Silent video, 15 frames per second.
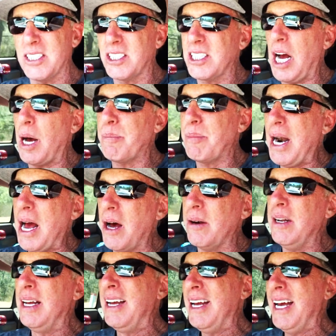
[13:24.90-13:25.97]
to Scott
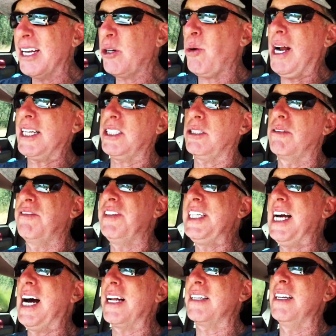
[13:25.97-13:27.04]
Brown and Chrysler
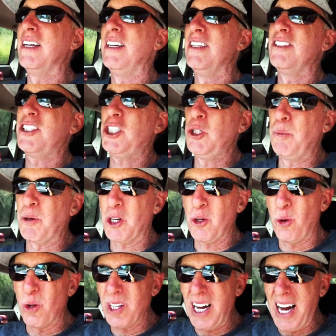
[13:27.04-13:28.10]
Fiat. Super
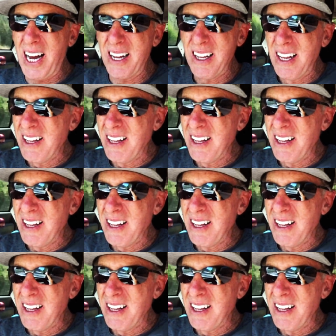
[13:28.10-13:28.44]
cool guy.